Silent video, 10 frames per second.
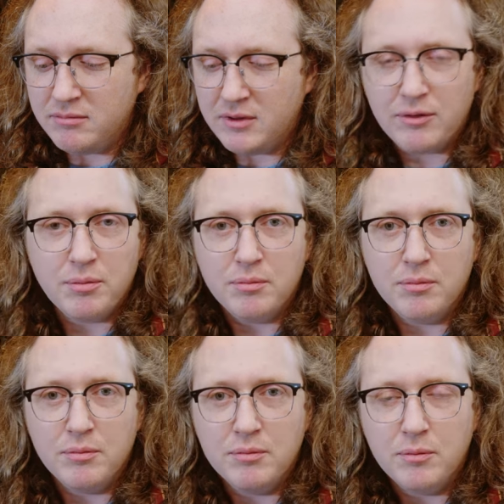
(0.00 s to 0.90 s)
that's
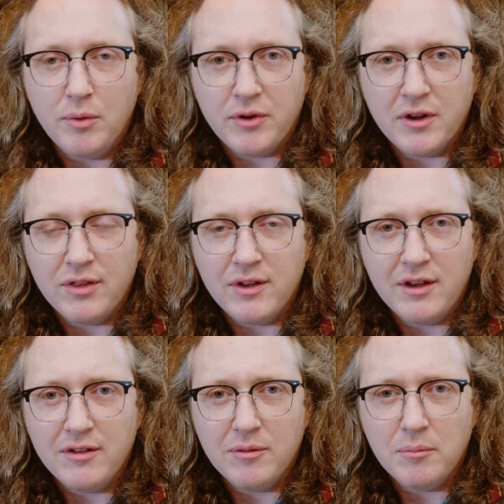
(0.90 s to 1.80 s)
what I
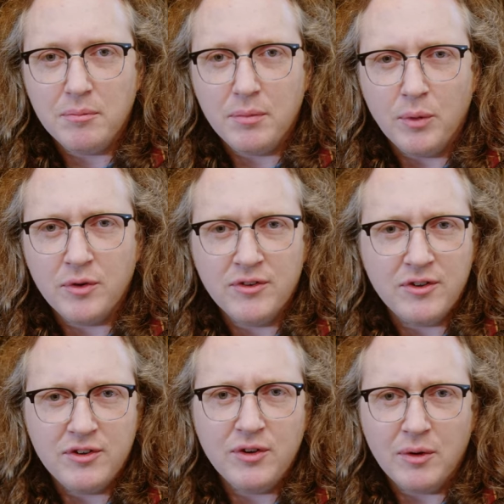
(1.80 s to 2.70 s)
think is important
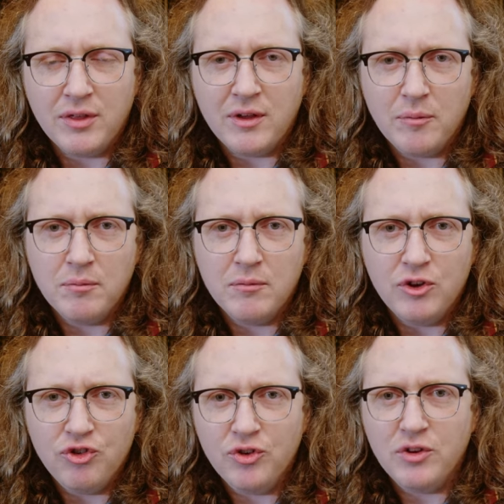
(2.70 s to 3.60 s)
to do. I think
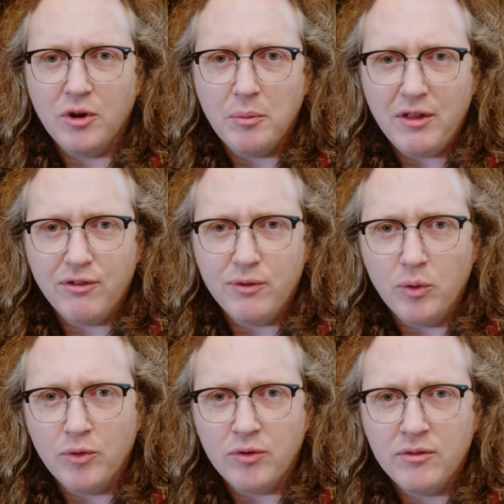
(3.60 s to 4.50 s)
you should know about the
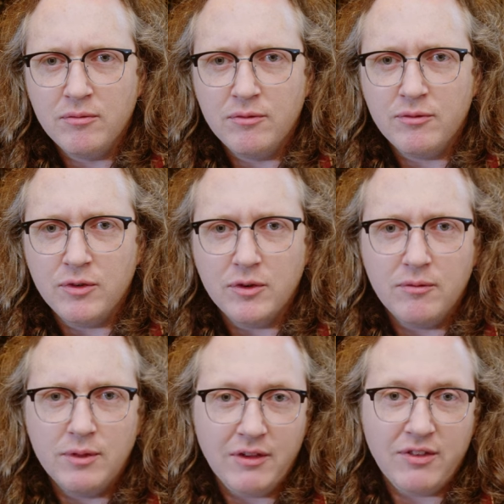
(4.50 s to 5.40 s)
flaws for
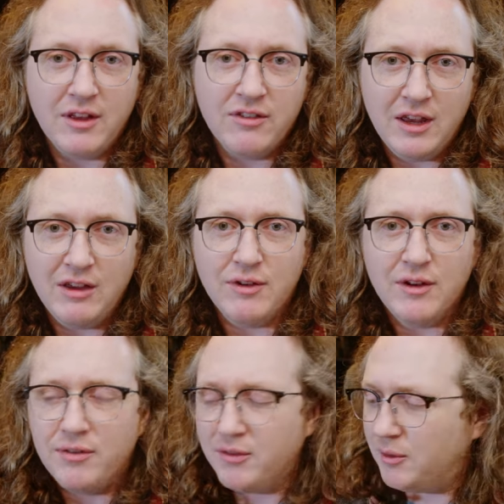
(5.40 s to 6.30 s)
these things, even
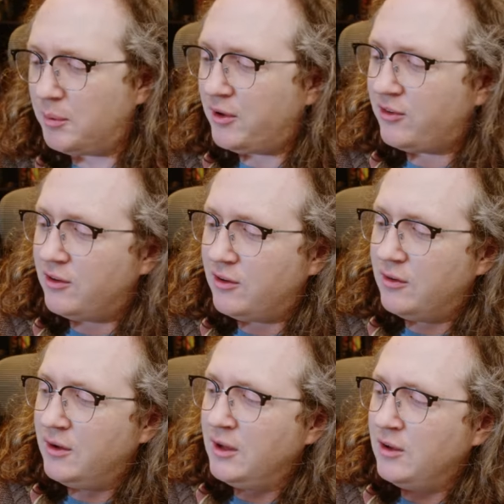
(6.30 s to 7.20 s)
if the person
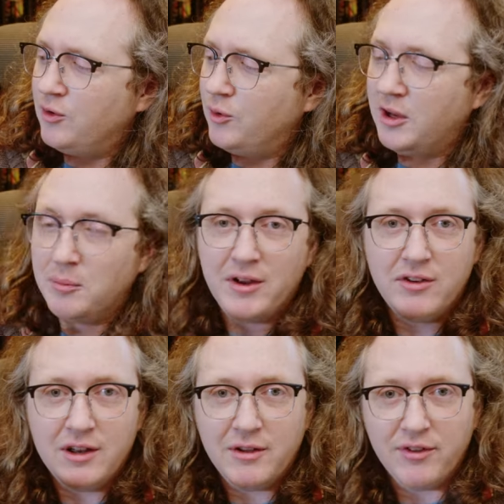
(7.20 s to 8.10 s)
talking about
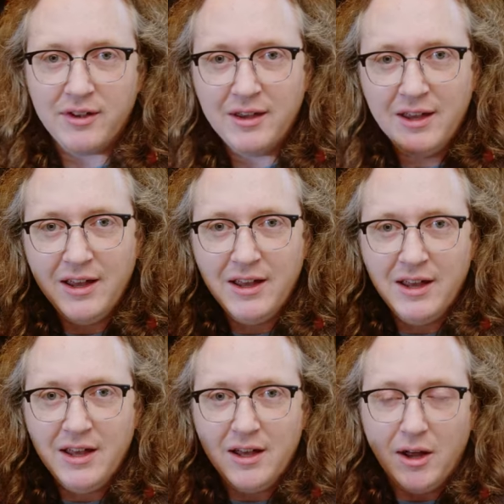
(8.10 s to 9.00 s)
it loves it.
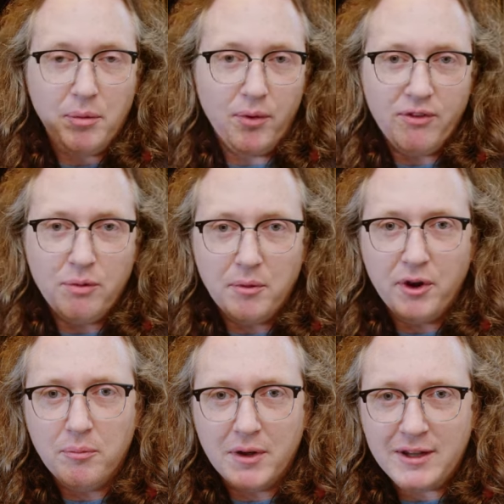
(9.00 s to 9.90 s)
I bought this with my
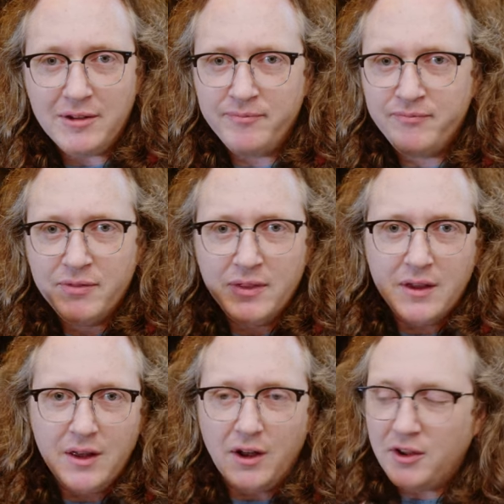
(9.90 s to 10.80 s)
own money.
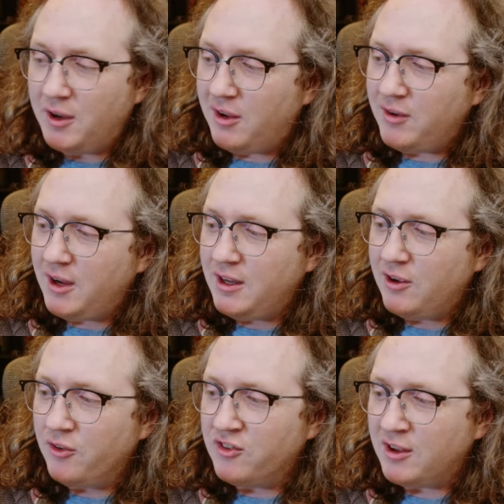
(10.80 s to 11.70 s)
I don't have any
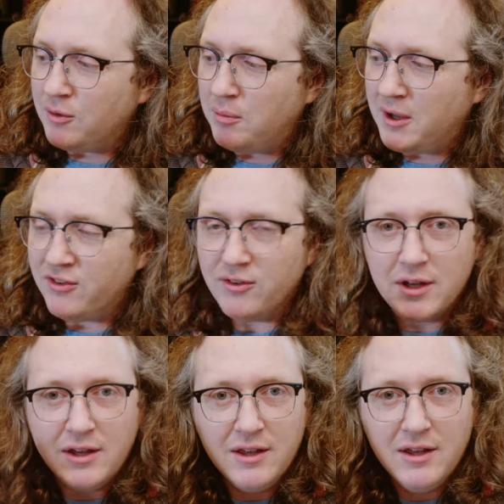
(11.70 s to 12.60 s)
contact with
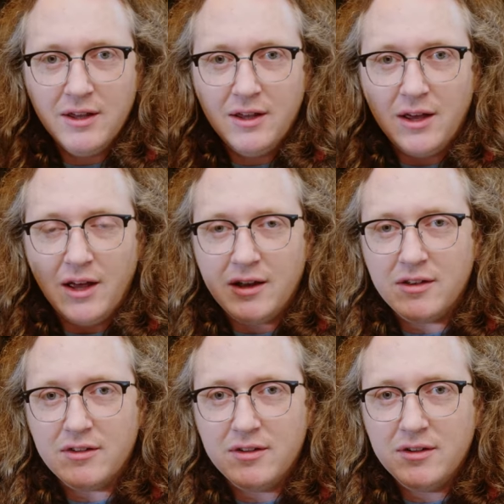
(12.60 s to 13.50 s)
Panasonic,
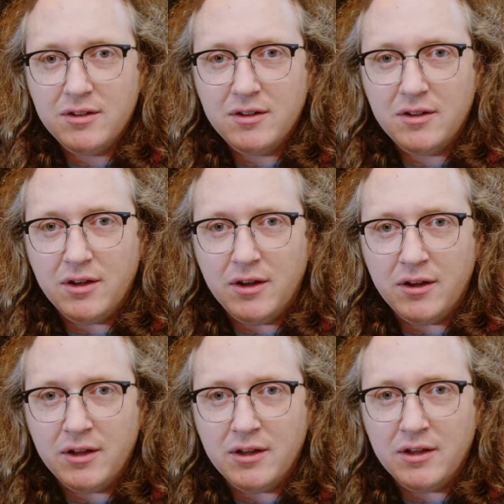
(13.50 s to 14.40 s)
and
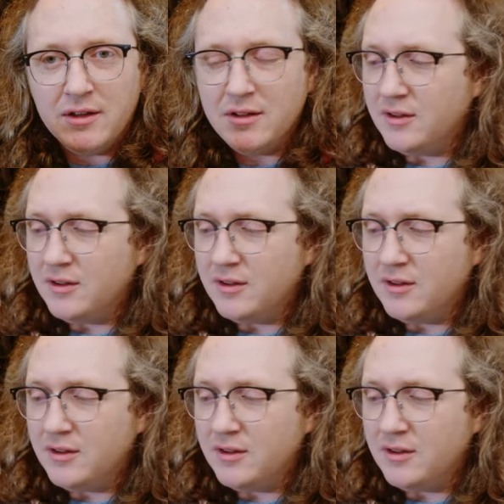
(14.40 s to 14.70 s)
I